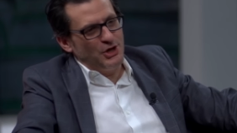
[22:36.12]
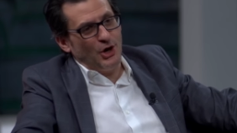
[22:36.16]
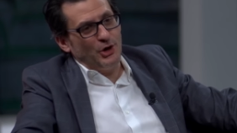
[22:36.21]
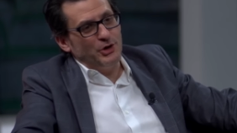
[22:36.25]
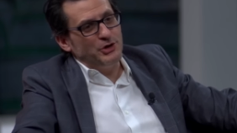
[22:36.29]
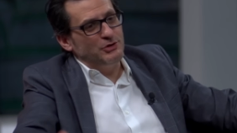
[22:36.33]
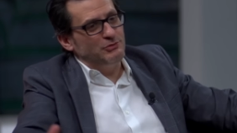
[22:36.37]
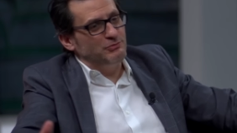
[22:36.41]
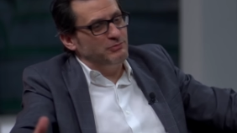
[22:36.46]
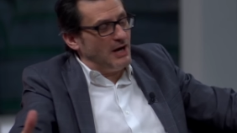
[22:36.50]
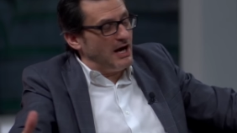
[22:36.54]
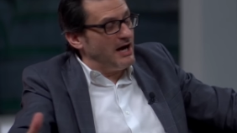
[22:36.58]
no,
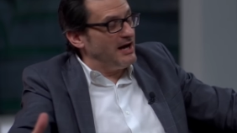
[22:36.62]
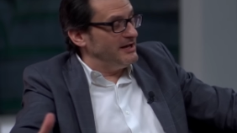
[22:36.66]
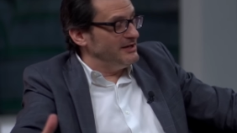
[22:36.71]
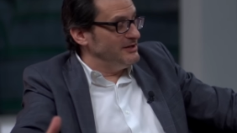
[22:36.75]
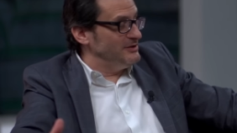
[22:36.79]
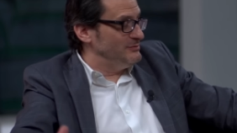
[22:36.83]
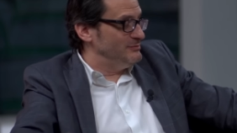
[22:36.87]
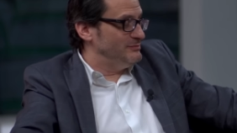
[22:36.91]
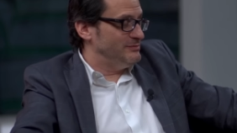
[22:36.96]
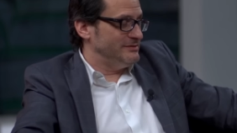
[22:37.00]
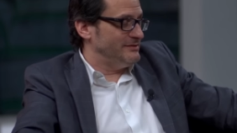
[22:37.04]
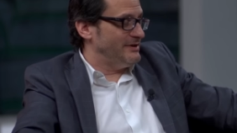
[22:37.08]
you bond.
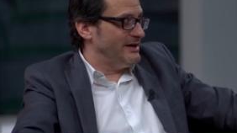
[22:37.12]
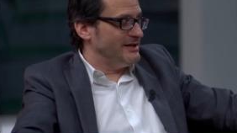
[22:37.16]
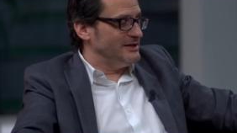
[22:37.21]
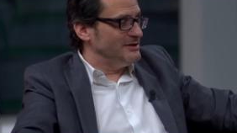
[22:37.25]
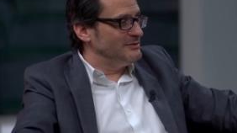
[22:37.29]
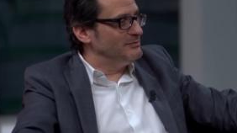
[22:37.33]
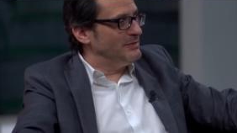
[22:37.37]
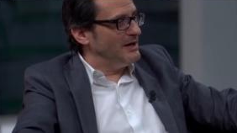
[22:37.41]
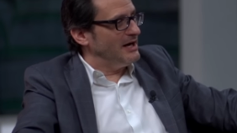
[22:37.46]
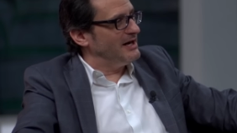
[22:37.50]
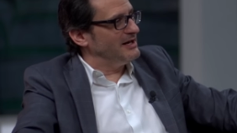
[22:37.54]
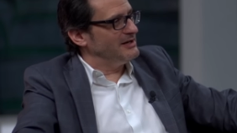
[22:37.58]
You right.
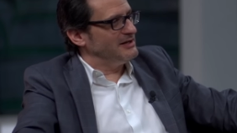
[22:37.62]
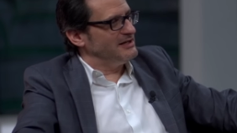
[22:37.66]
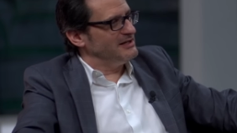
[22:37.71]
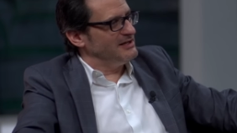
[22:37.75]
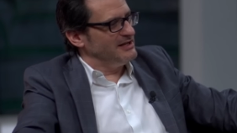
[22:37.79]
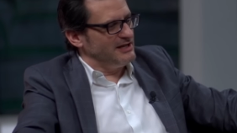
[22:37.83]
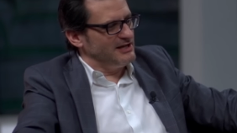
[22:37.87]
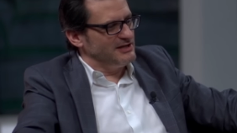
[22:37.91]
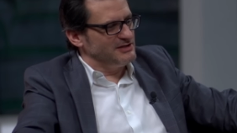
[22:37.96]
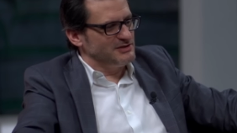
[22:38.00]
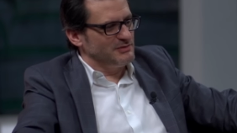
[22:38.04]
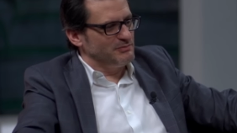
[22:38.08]
You bond, and
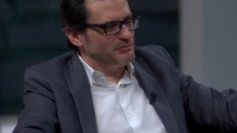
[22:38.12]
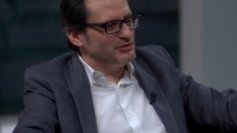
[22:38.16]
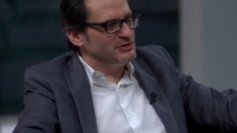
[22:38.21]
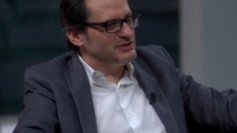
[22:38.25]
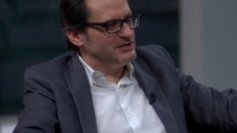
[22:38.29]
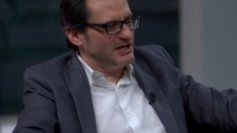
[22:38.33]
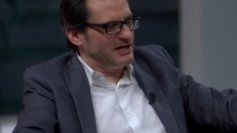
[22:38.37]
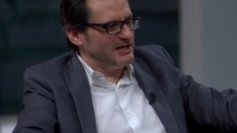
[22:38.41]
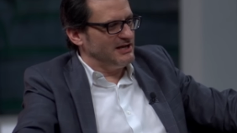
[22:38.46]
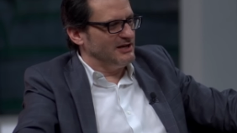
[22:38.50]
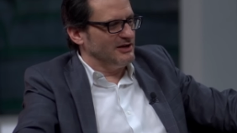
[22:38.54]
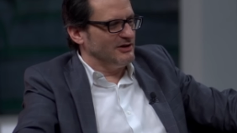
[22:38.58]
it's a
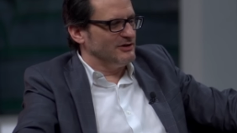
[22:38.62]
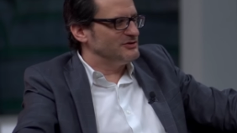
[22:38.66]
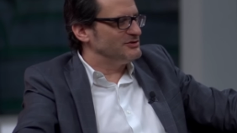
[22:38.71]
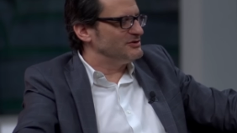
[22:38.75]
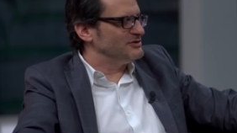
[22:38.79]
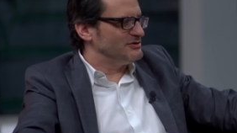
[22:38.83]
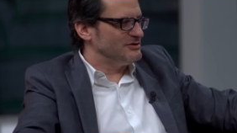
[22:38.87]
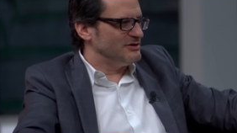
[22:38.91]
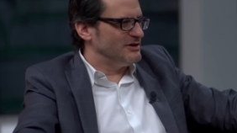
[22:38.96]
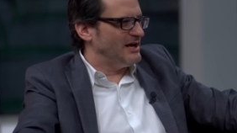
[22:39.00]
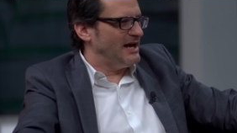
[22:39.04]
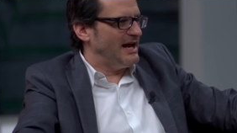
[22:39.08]
particular. You know, it's
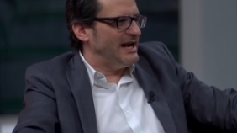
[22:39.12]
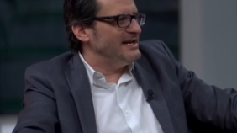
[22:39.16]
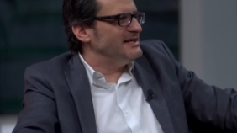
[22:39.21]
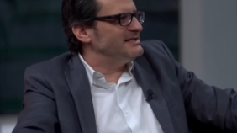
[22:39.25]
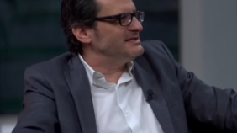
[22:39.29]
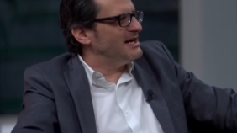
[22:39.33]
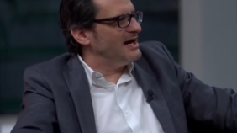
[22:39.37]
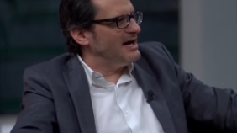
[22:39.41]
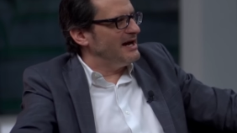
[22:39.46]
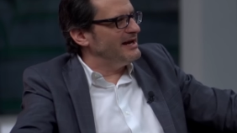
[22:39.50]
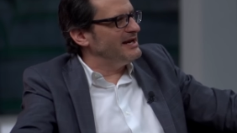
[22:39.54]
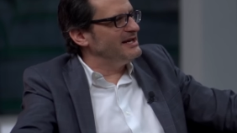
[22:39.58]
a, any
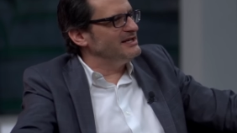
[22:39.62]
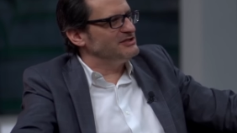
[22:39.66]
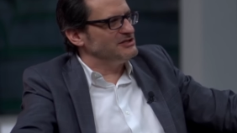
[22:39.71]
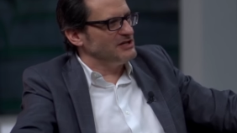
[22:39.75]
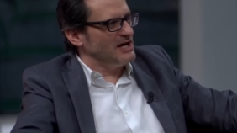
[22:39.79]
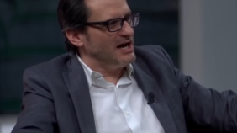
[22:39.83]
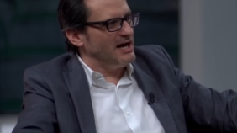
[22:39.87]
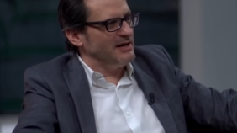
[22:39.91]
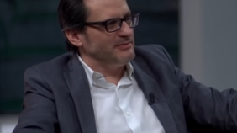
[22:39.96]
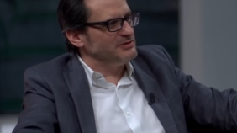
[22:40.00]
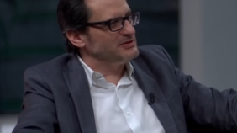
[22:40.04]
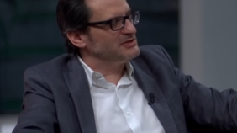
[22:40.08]
time, any
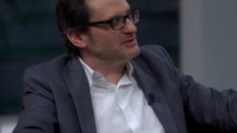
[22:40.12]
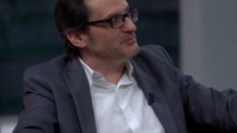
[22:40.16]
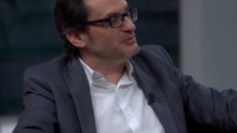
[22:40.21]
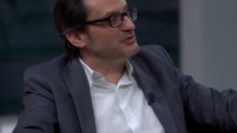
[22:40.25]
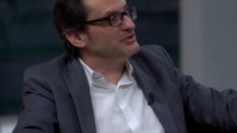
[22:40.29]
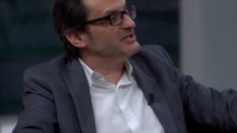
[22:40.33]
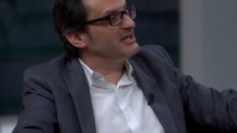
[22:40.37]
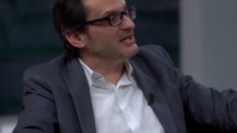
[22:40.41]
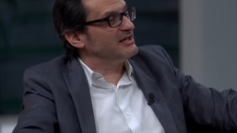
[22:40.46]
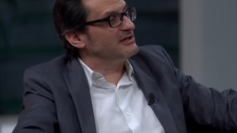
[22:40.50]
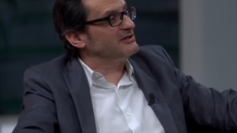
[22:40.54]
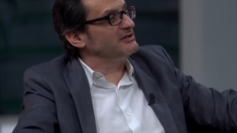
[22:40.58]
job. It's a
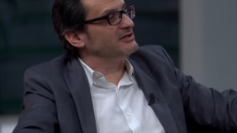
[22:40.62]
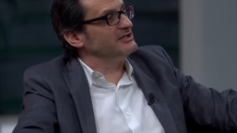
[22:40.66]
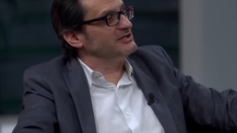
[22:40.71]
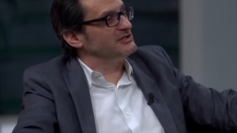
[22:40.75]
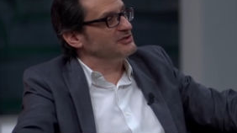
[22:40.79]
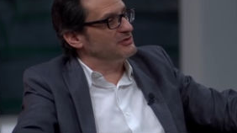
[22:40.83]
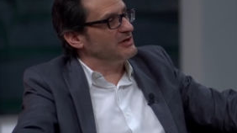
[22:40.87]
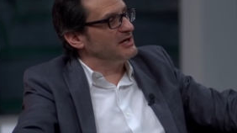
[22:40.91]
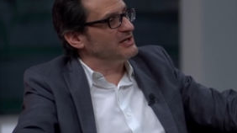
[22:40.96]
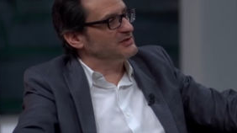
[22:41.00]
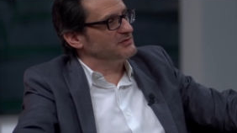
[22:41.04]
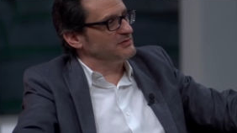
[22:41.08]
particularly
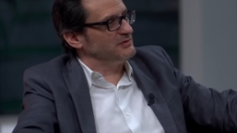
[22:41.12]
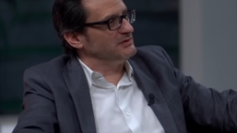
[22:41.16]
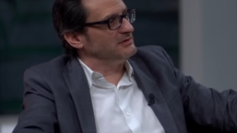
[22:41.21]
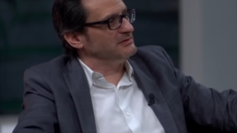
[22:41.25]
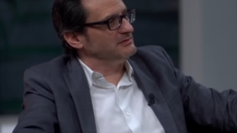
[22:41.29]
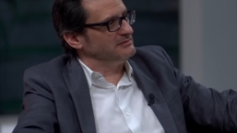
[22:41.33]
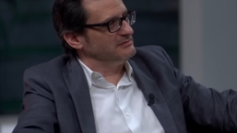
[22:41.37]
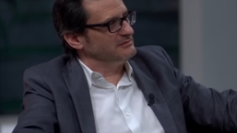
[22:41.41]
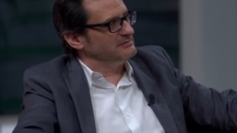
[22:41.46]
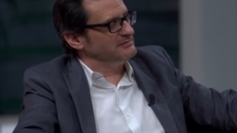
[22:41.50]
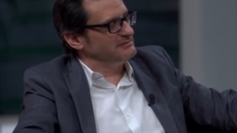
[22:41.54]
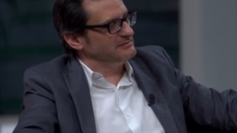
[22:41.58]

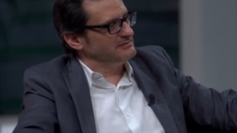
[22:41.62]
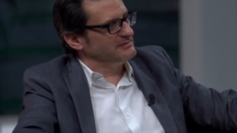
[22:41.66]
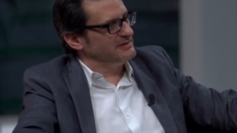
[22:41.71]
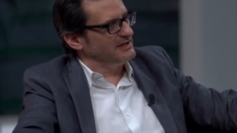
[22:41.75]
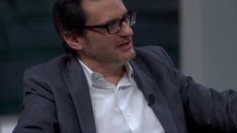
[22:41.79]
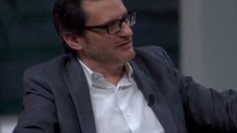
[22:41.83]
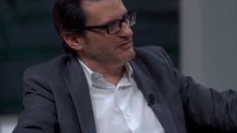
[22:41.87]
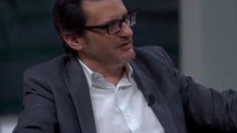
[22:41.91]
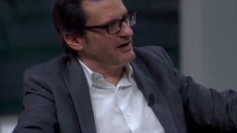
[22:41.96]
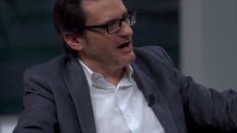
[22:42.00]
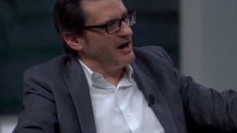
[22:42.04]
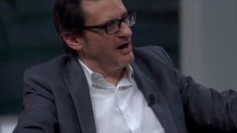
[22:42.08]
stressful
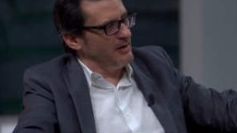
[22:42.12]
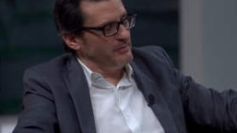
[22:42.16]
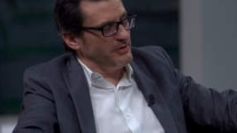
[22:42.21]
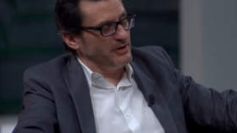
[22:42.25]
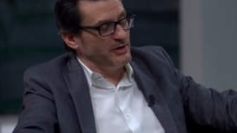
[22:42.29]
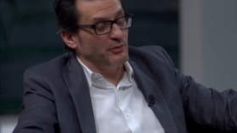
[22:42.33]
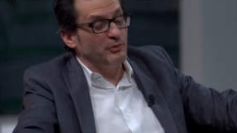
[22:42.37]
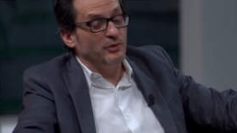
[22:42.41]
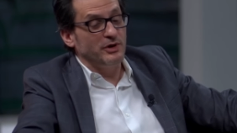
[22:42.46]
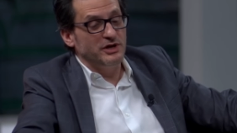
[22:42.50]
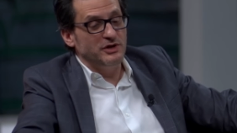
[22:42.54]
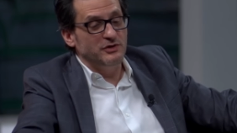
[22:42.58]

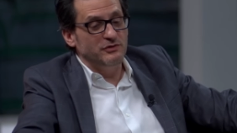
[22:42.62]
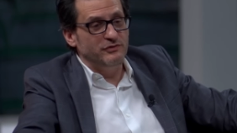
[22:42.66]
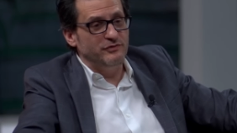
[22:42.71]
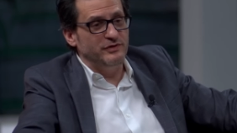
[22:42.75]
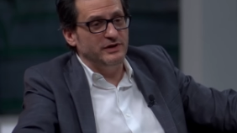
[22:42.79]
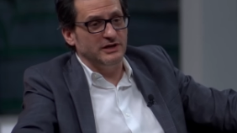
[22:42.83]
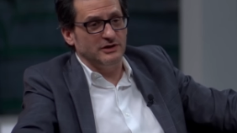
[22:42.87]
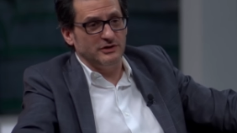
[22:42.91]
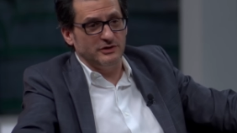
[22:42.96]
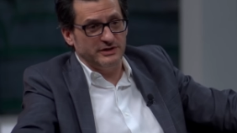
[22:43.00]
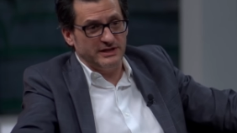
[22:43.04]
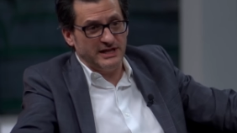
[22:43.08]
environment and where you
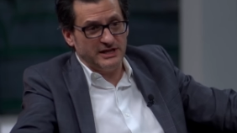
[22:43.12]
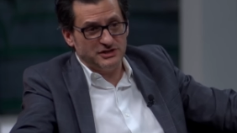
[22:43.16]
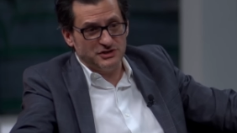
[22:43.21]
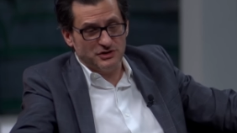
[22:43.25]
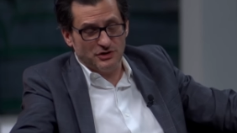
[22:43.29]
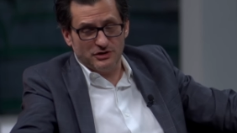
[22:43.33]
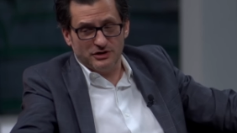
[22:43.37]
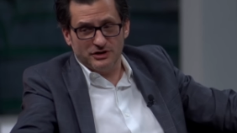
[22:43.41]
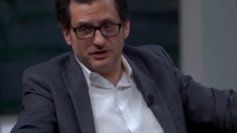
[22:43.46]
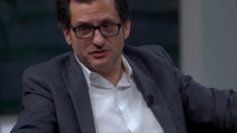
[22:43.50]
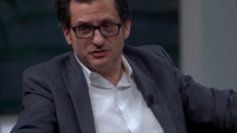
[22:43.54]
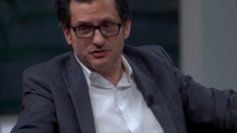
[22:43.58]
feel, and that's
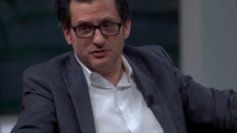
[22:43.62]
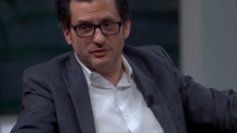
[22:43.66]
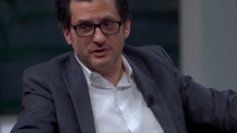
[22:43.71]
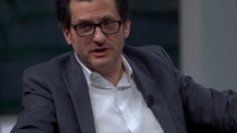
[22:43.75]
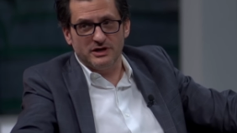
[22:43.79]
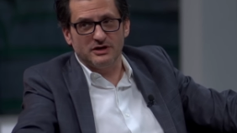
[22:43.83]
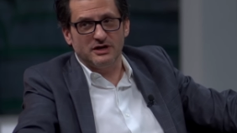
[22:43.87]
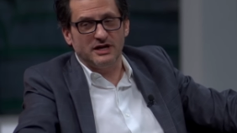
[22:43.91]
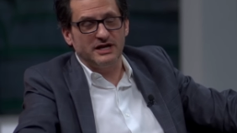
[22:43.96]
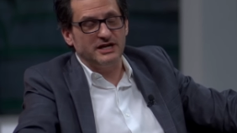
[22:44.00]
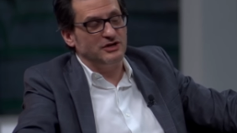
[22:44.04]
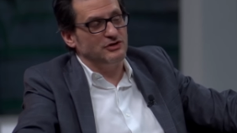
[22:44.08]
certainly true
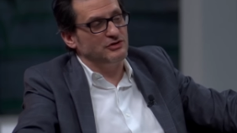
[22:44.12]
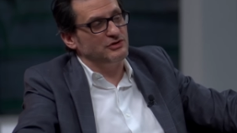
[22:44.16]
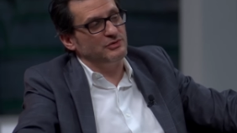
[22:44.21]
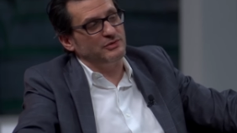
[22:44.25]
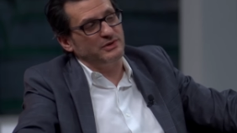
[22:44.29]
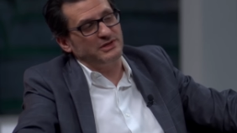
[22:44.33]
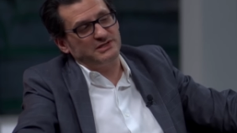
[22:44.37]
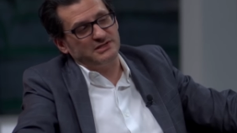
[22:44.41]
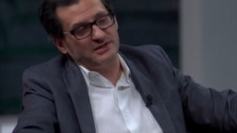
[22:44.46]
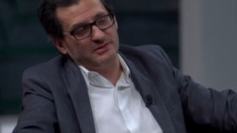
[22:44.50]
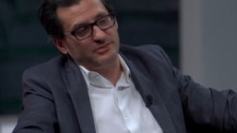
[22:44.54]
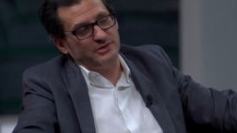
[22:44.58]
here, like you're
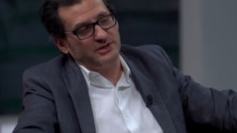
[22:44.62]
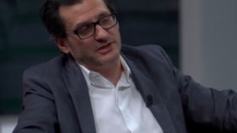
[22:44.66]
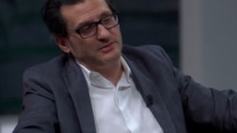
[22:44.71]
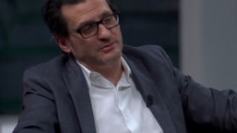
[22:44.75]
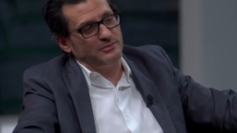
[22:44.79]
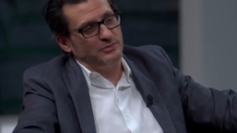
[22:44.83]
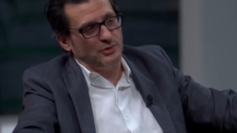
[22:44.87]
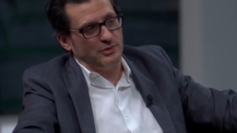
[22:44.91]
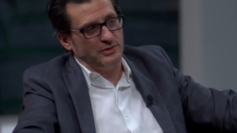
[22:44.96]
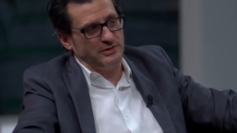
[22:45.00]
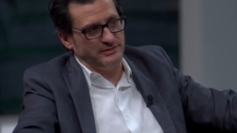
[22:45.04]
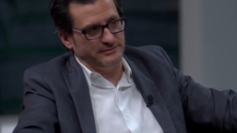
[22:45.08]
doing something
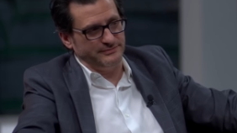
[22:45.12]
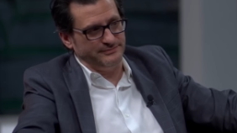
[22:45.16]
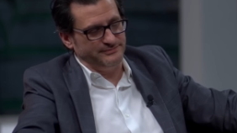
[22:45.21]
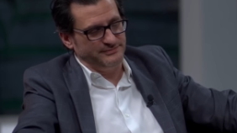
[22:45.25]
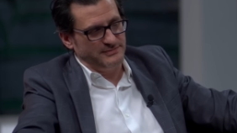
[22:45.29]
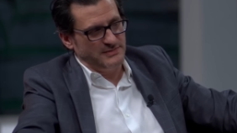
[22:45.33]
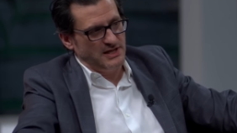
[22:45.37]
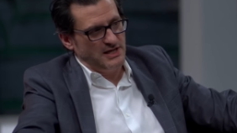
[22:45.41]
important.